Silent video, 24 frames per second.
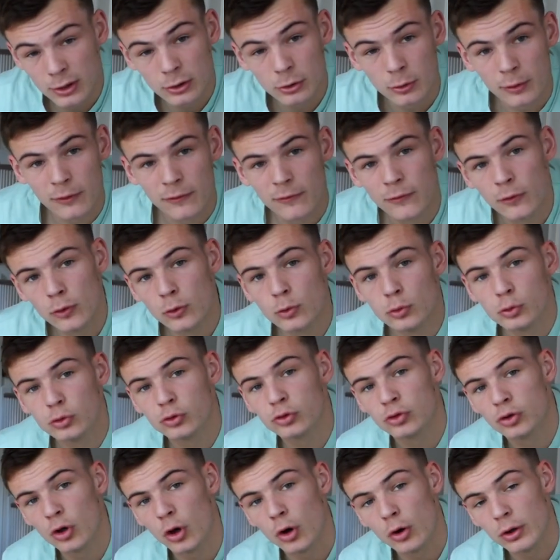to do a full
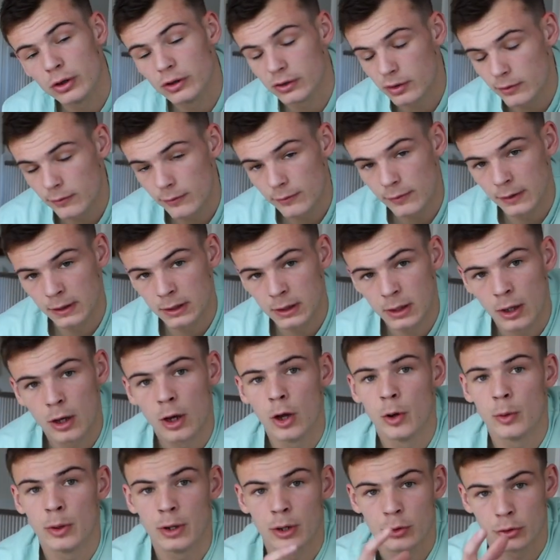sizing
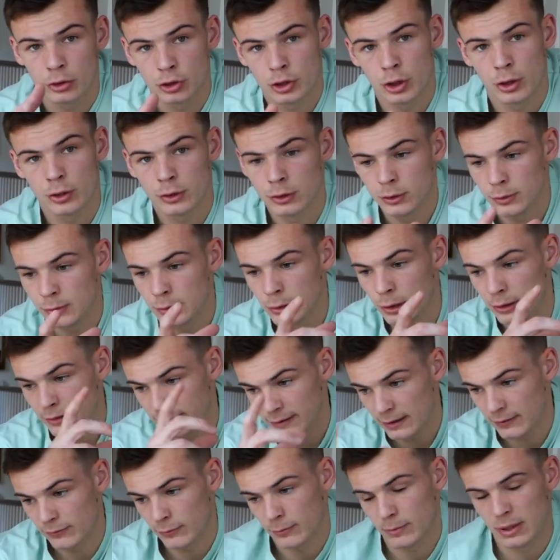video, and I'll show you like
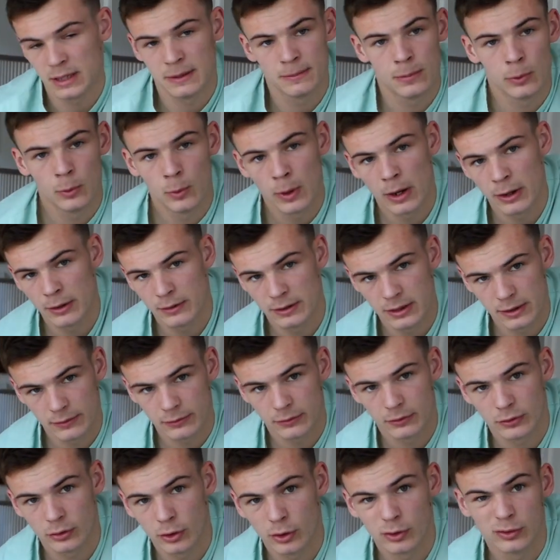different people wearing
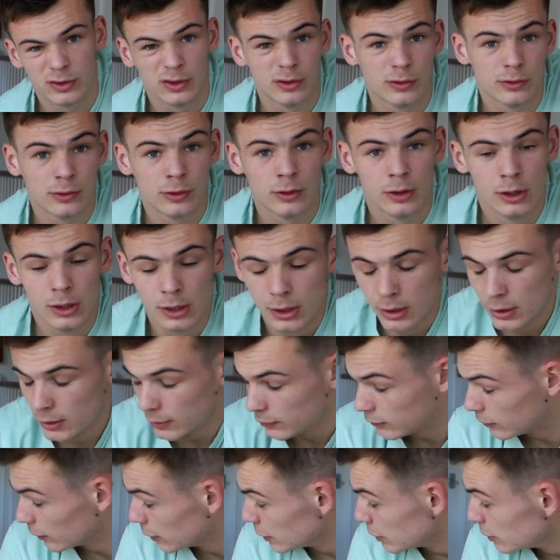different sizes,
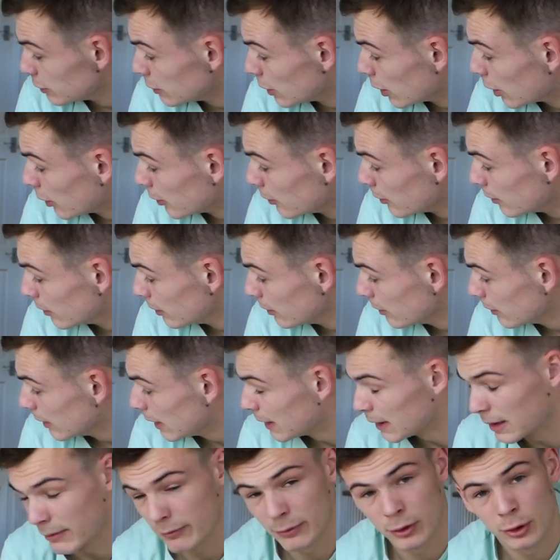so you know
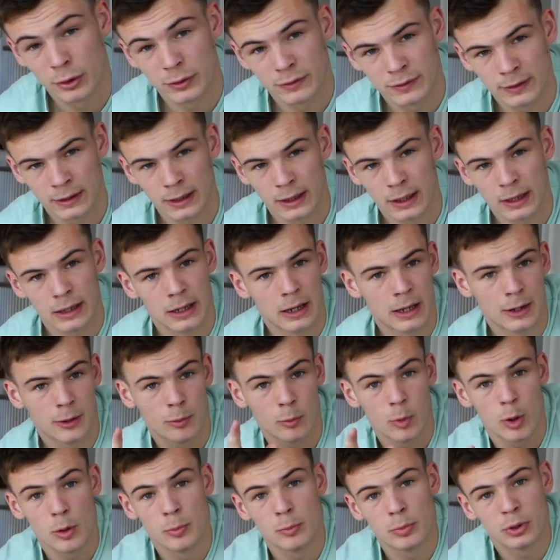and have an idea. And I
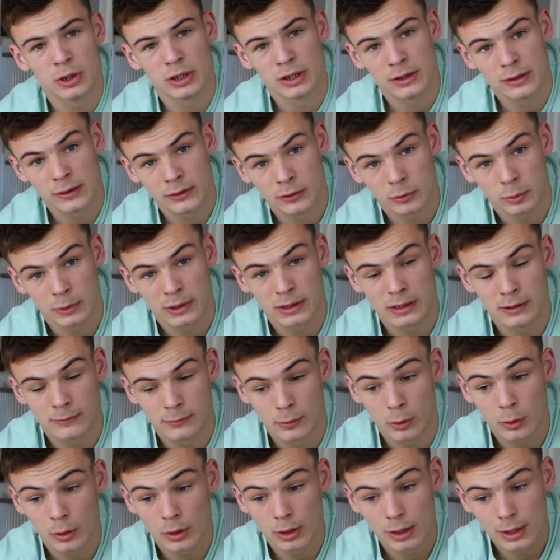won't put it in this weekly
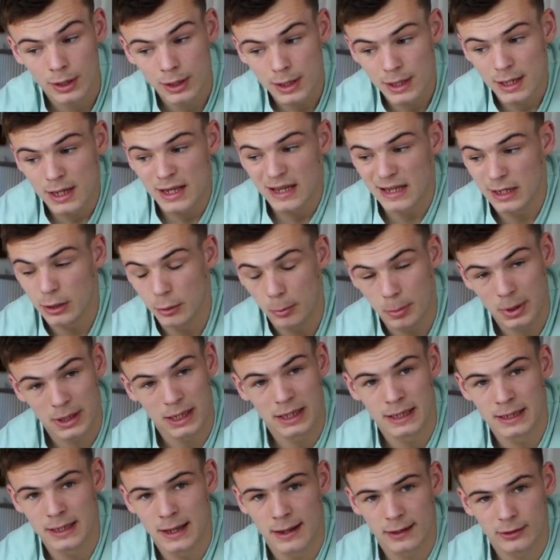vlog, it'll be
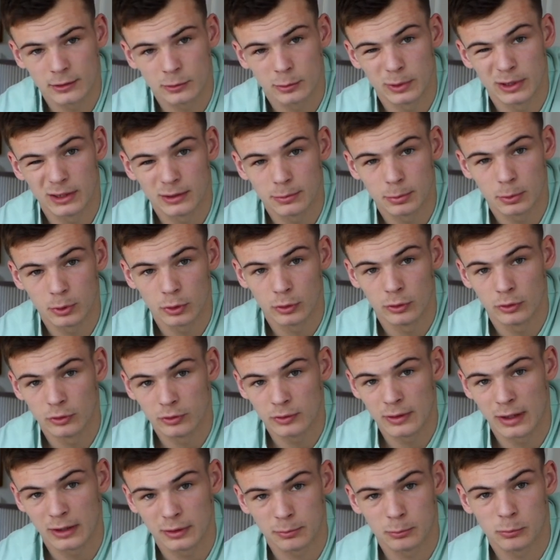in next week's, because
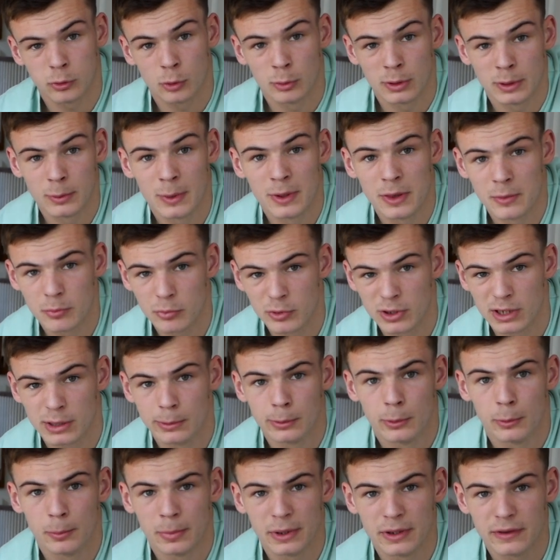that's probably when the printing
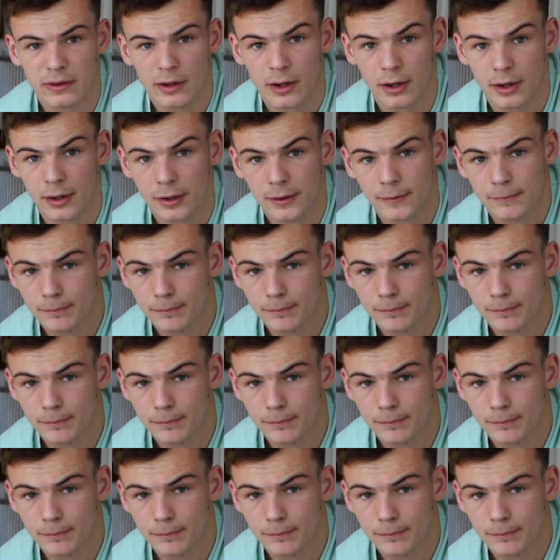will be done.